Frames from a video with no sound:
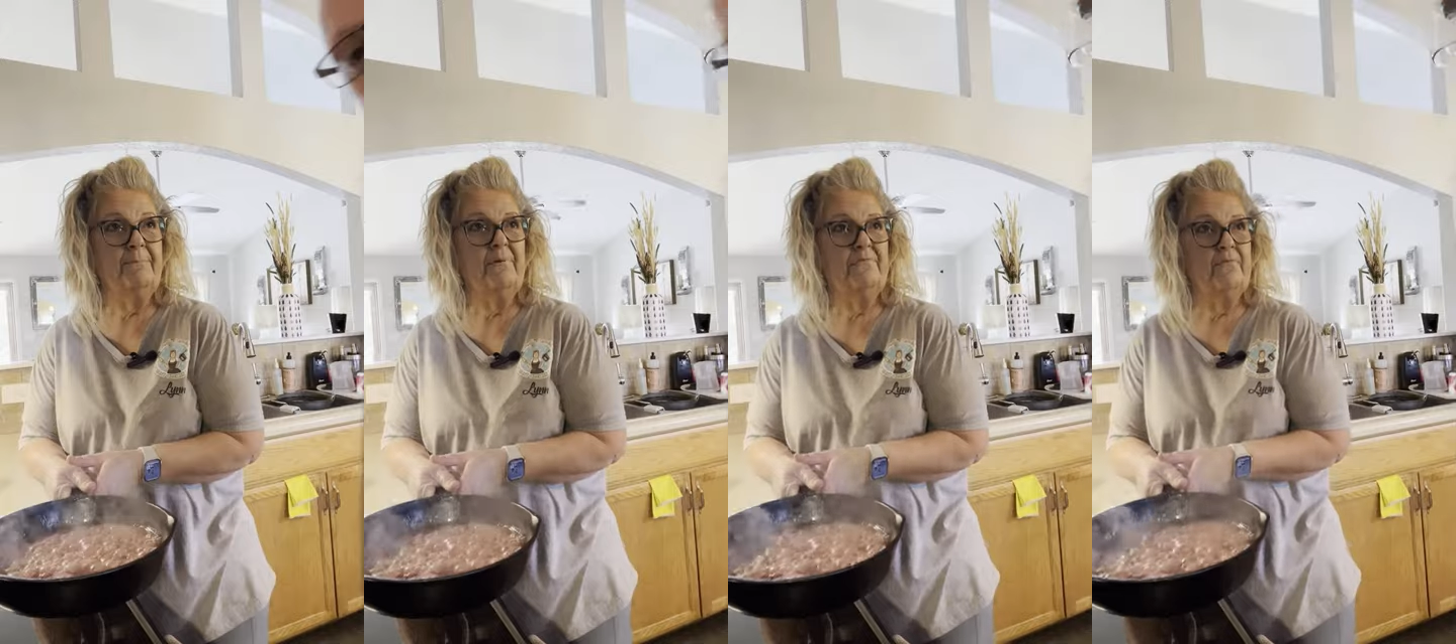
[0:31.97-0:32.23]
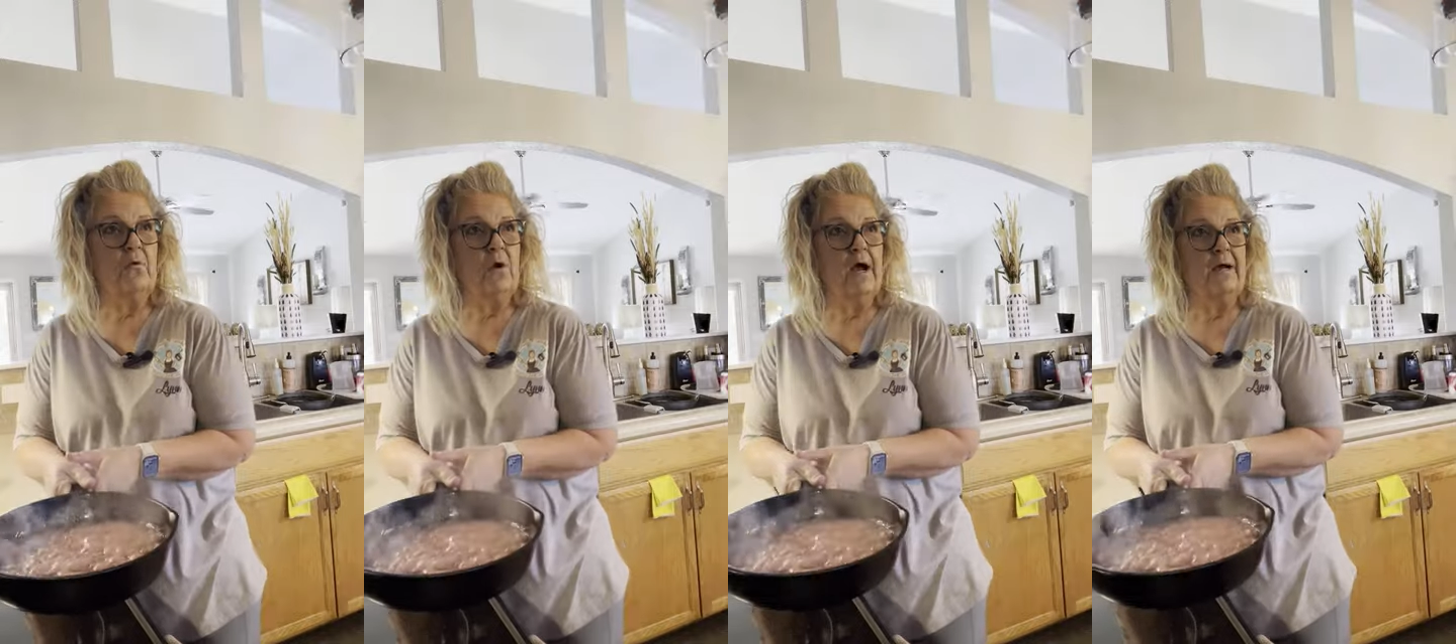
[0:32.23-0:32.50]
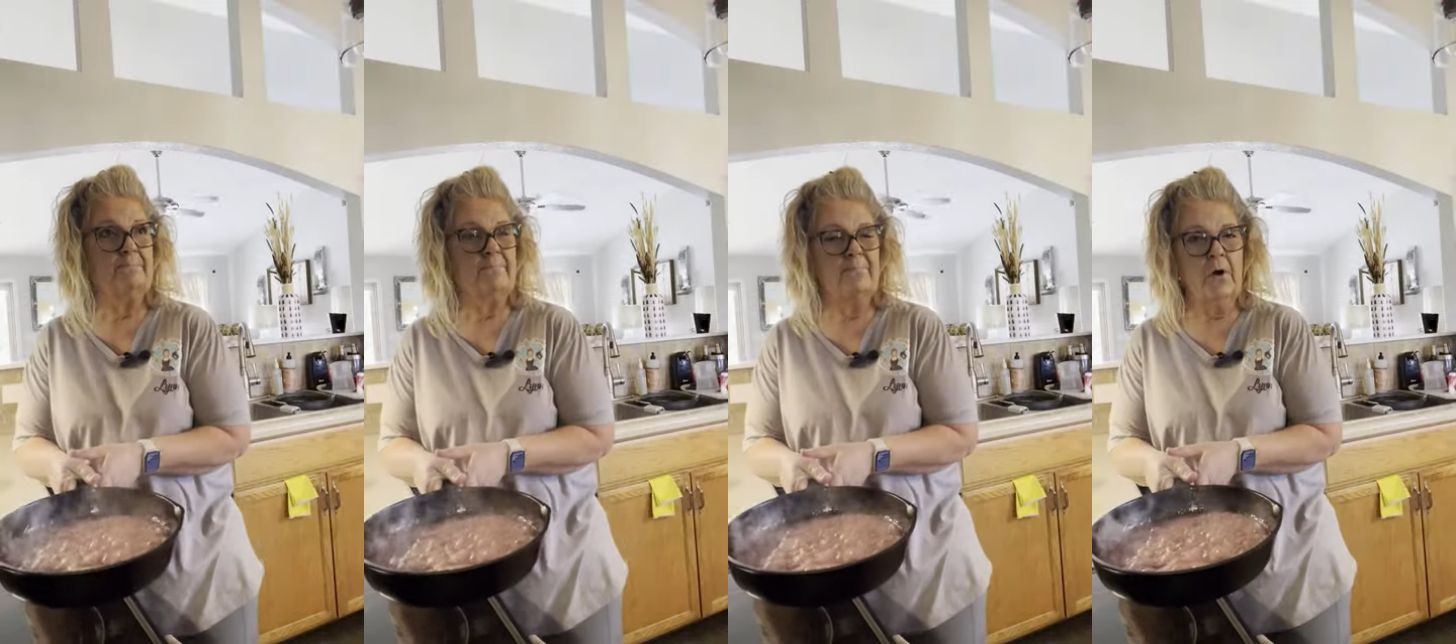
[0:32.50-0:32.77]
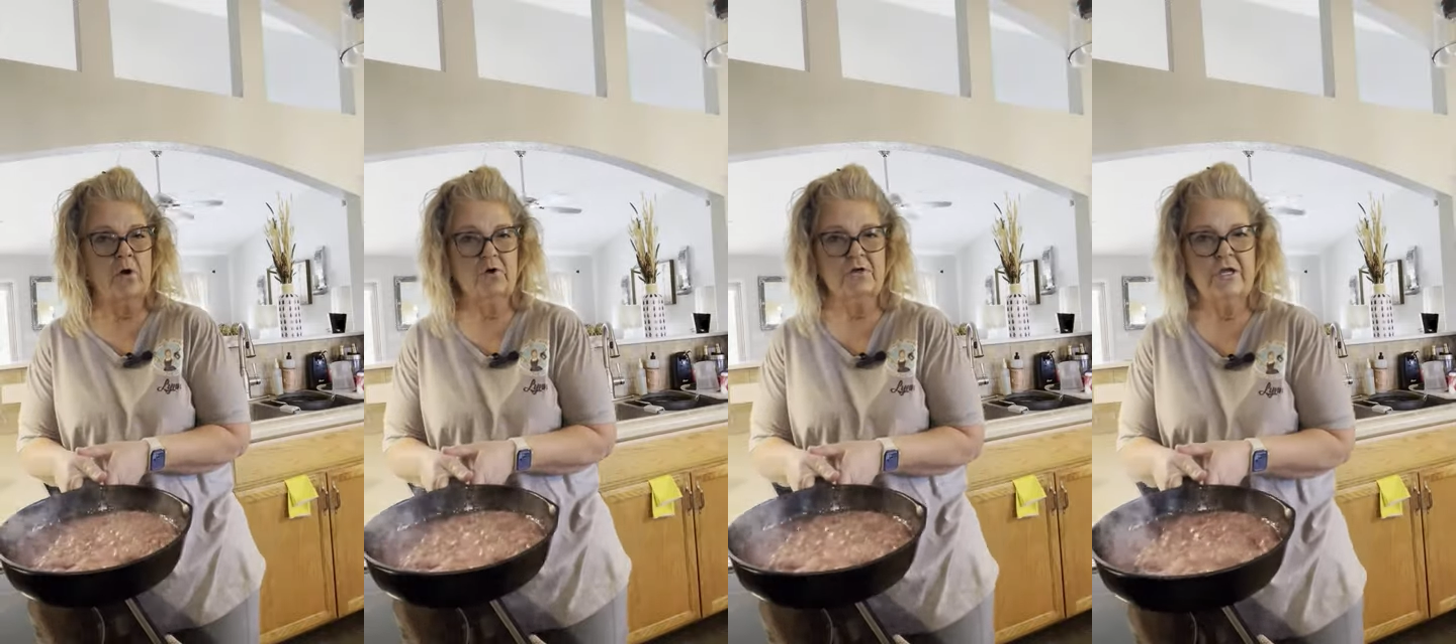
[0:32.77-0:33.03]
before I
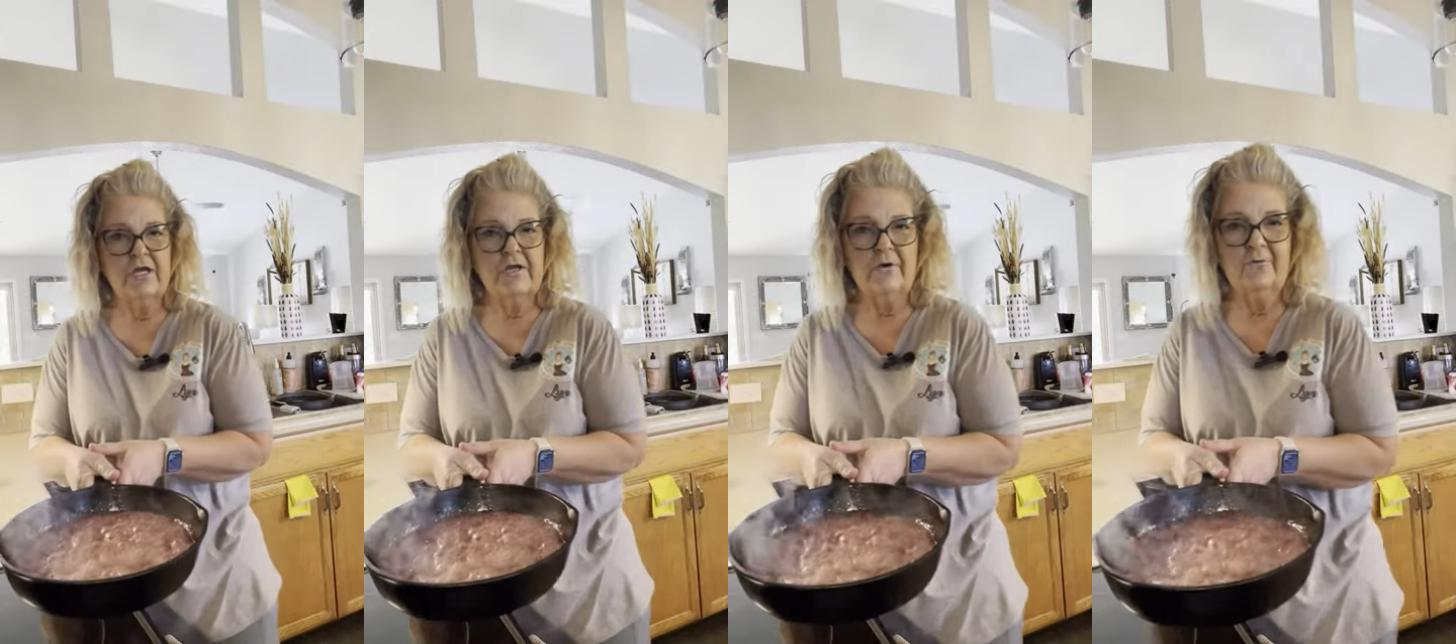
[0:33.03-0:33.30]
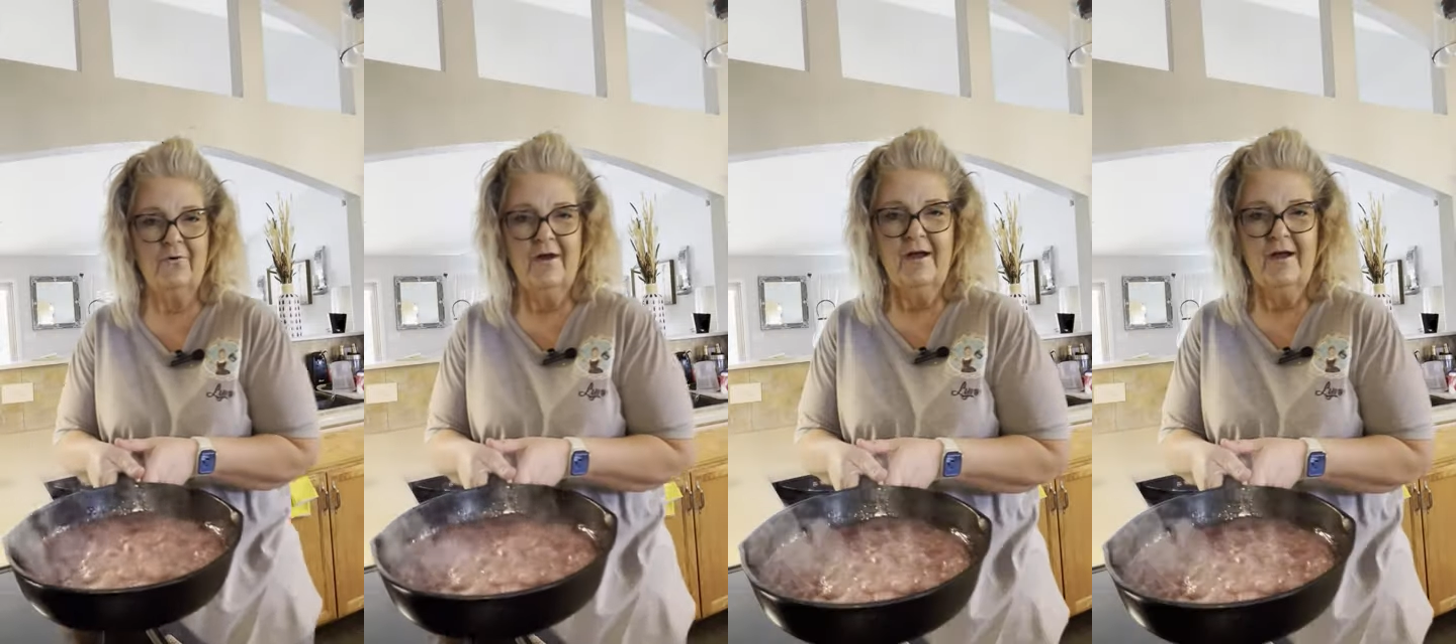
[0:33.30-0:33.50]
burn you.